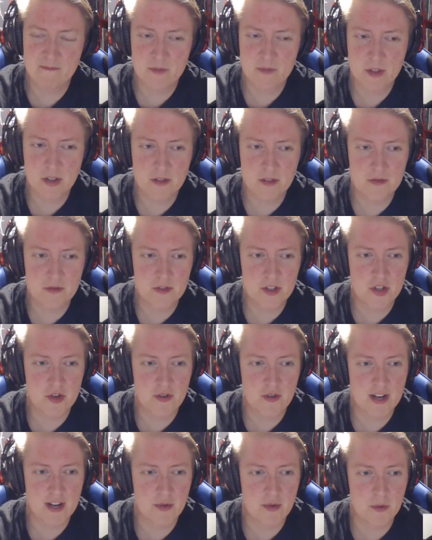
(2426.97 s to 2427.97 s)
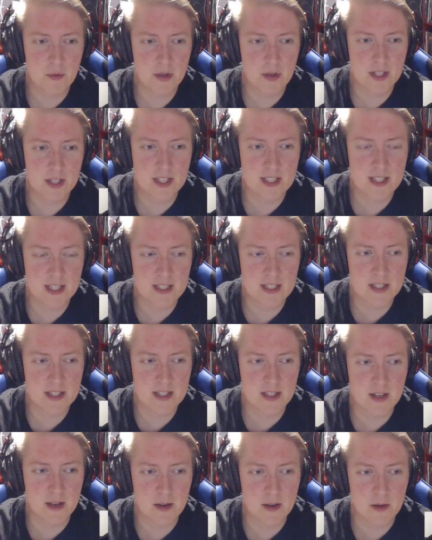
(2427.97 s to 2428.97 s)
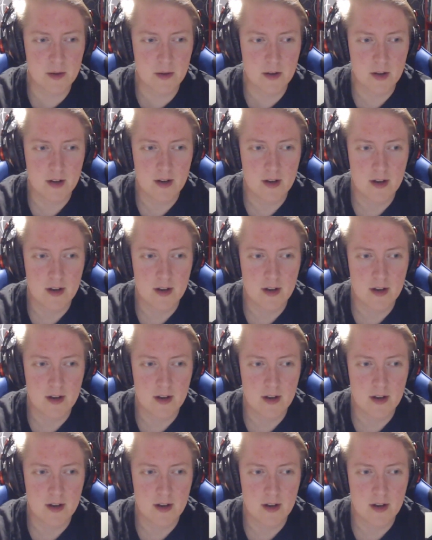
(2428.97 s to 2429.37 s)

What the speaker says: sort of straight with what he says to you.